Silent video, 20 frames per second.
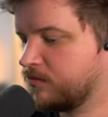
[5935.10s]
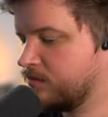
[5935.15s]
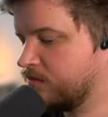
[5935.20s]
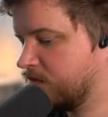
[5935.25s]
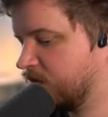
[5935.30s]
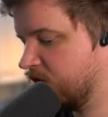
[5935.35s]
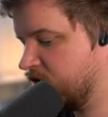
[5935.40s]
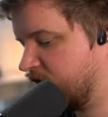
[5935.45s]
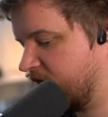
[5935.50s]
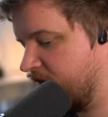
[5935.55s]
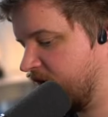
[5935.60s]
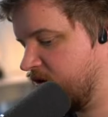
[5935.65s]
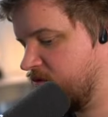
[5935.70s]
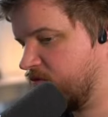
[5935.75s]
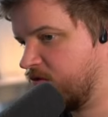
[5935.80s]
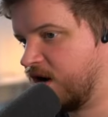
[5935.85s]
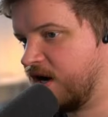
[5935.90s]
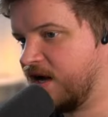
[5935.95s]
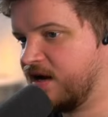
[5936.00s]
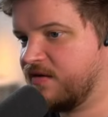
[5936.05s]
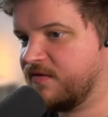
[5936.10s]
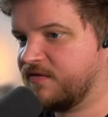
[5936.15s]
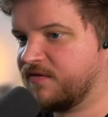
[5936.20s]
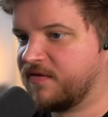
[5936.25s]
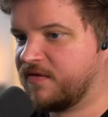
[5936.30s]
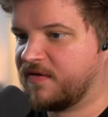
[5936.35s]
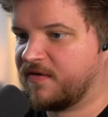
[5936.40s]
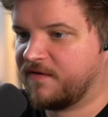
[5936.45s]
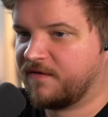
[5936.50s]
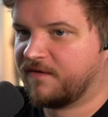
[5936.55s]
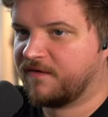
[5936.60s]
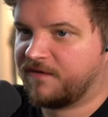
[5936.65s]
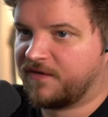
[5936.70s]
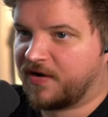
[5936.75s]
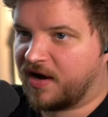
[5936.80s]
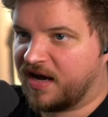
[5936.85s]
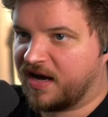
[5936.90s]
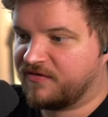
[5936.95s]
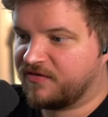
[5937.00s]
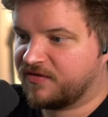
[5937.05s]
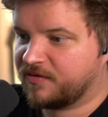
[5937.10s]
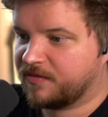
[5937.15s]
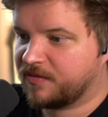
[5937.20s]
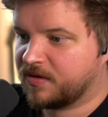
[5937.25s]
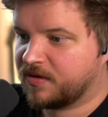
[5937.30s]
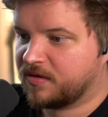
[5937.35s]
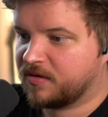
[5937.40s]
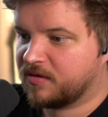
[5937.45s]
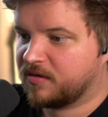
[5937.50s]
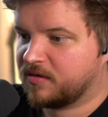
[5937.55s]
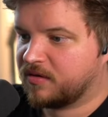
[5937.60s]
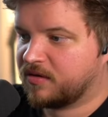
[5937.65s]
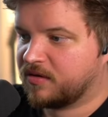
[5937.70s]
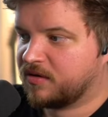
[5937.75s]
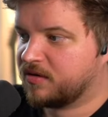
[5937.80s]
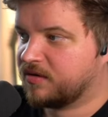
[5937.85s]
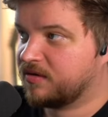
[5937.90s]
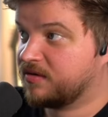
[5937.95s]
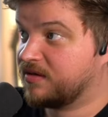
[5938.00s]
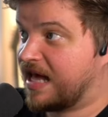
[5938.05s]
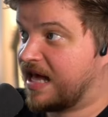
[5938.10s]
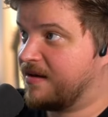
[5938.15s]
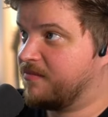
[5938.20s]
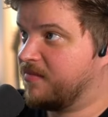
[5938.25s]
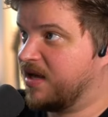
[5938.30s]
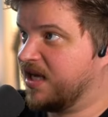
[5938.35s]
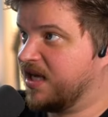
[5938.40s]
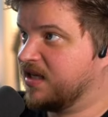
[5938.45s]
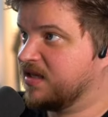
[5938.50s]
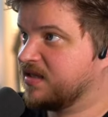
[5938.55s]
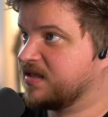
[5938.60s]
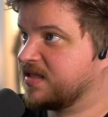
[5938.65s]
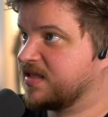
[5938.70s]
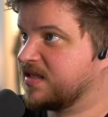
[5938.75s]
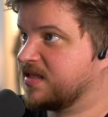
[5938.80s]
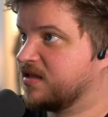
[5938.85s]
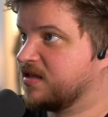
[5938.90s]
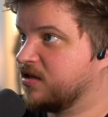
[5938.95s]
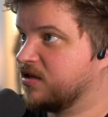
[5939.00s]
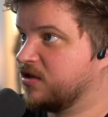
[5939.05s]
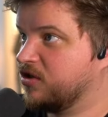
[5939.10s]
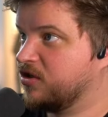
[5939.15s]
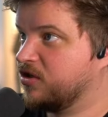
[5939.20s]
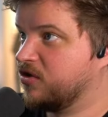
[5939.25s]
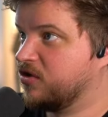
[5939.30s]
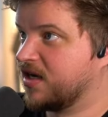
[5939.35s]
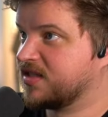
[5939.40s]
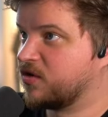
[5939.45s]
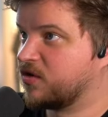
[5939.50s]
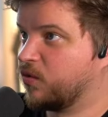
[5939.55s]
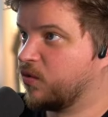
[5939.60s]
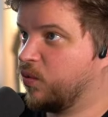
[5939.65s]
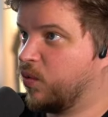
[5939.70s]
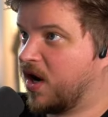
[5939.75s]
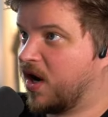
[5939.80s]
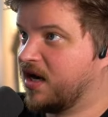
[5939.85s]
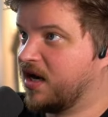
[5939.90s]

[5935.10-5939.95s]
Chat, right. 5. That means you guys are 1